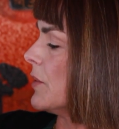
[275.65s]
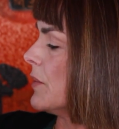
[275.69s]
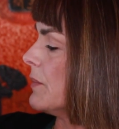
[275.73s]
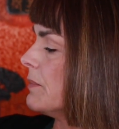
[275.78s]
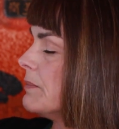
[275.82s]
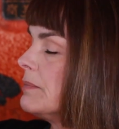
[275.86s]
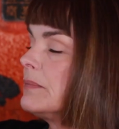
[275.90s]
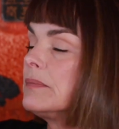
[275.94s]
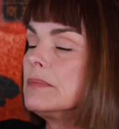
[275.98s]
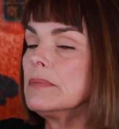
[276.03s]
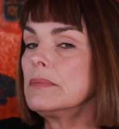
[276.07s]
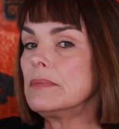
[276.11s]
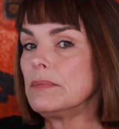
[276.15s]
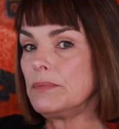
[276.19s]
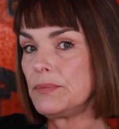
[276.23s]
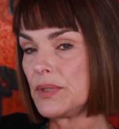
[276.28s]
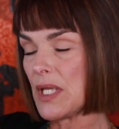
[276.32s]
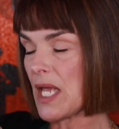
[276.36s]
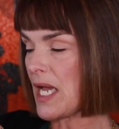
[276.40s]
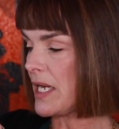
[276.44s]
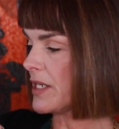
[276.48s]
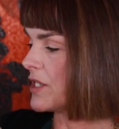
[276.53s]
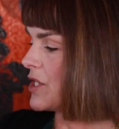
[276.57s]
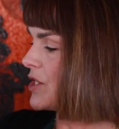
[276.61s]
your
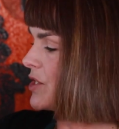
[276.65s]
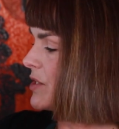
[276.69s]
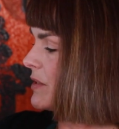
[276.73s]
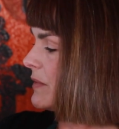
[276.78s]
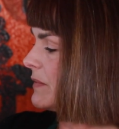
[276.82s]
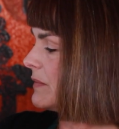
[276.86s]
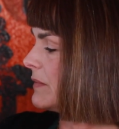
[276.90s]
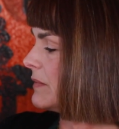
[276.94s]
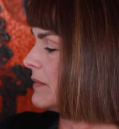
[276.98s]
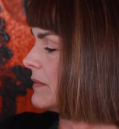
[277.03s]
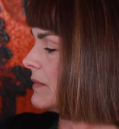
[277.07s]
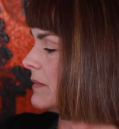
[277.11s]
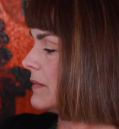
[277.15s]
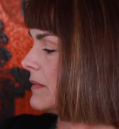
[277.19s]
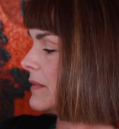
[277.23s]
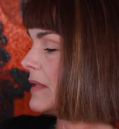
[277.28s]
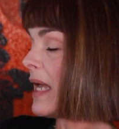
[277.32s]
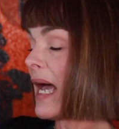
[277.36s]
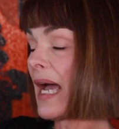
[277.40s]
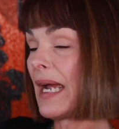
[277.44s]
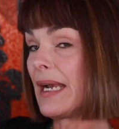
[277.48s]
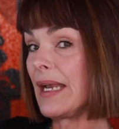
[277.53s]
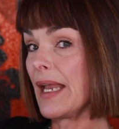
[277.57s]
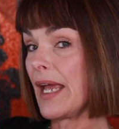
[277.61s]
blush,
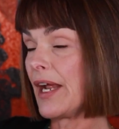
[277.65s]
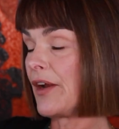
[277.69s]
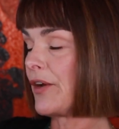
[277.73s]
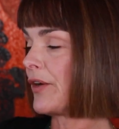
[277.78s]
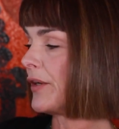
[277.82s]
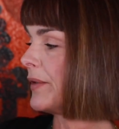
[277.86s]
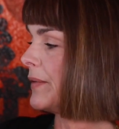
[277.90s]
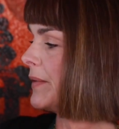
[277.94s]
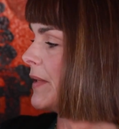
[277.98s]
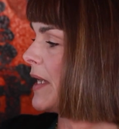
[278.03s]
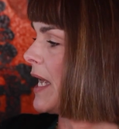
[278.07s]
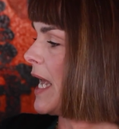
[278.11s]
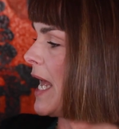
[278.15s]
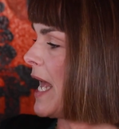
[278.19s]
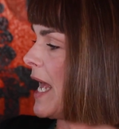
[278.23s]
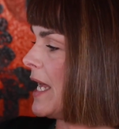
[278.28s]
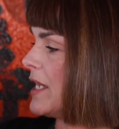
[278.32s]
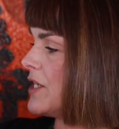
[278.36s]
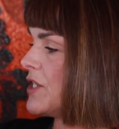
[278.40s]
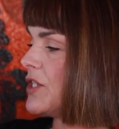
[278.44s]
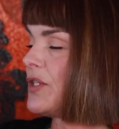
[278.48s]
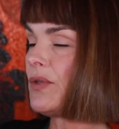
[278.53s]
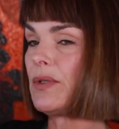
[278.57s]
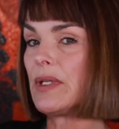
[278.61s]
highlighter,
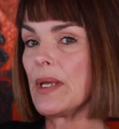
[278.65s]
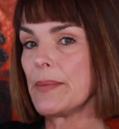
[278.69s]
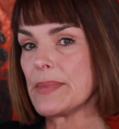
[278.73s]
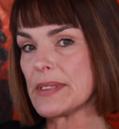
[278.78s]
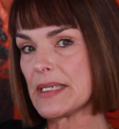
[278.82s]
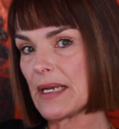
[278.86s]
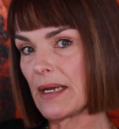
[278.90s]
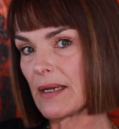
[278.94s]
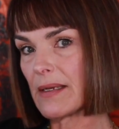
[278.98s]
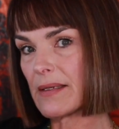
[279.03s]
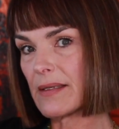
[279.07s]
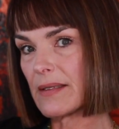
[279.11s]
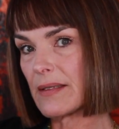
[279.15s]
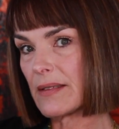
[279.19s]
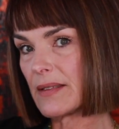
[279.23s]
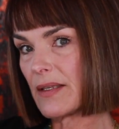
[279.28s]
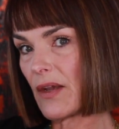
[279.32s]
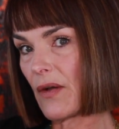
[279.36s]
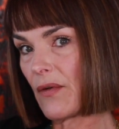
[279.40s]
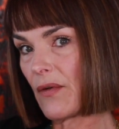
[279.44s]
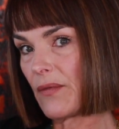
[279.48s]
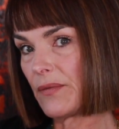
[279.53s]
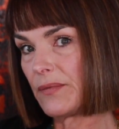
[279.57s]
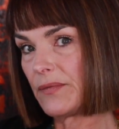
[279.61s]
and 2 lipsticks.
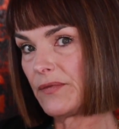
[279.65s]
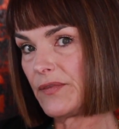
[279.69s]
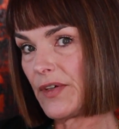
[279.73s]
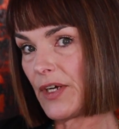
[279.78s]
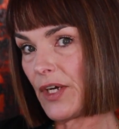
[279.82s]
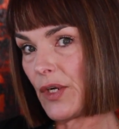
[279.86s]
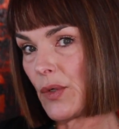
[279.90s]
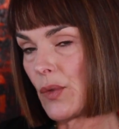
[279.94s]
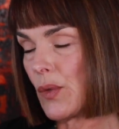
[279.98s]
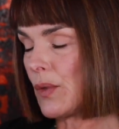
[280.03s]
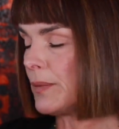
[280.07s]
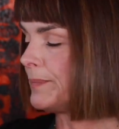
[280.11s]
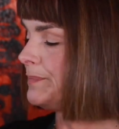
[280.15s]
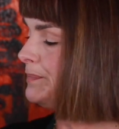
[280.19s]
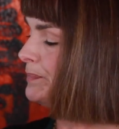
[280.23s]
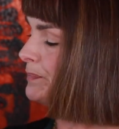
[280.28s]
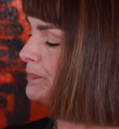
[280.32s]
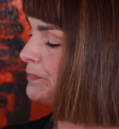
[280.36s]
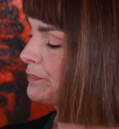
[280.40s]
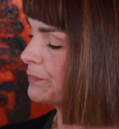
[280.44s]
So very cool.